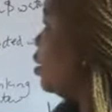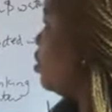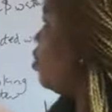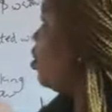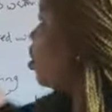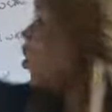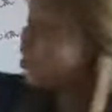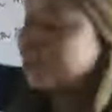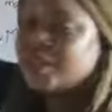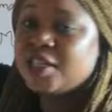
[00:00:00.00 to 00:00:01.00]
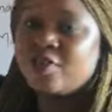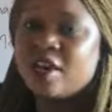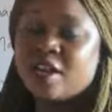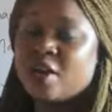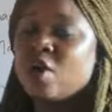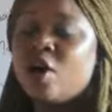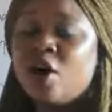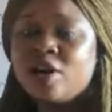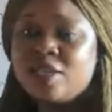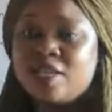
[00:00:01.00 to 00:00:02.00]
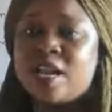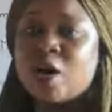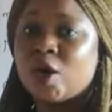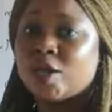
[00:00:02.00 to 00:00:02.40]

The causative agent, or opposite that